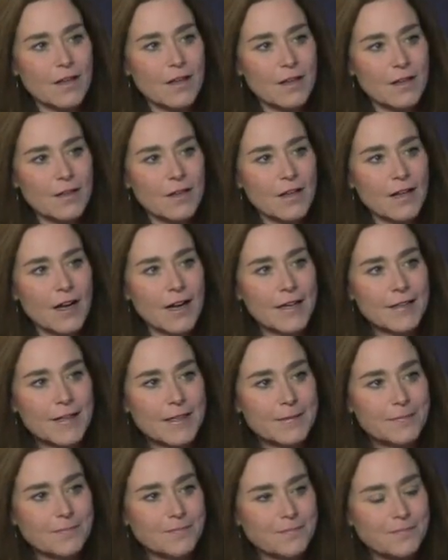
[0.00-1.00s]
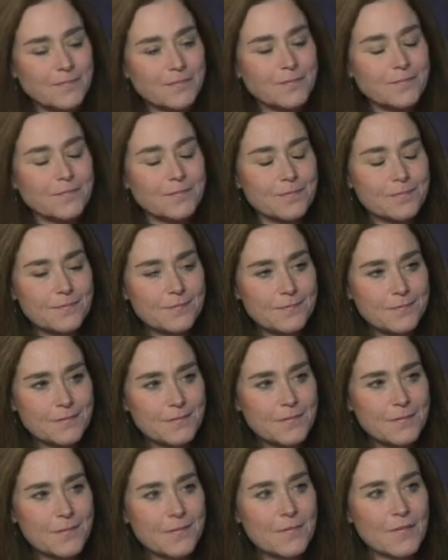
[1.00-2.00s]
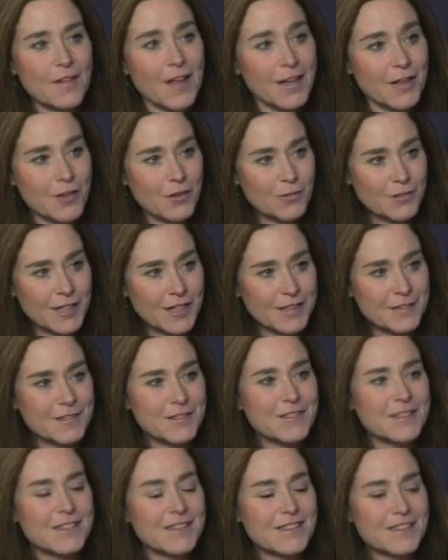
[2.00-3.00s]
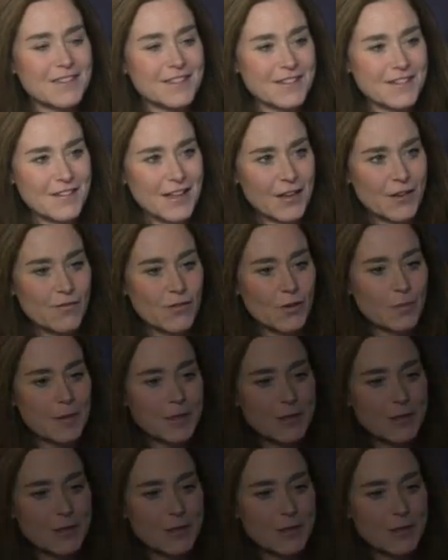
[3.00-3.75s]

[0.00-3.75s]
good. A highlight. Great. Yeah. Thank you. Thank you for Dan. Being with us. Thank you very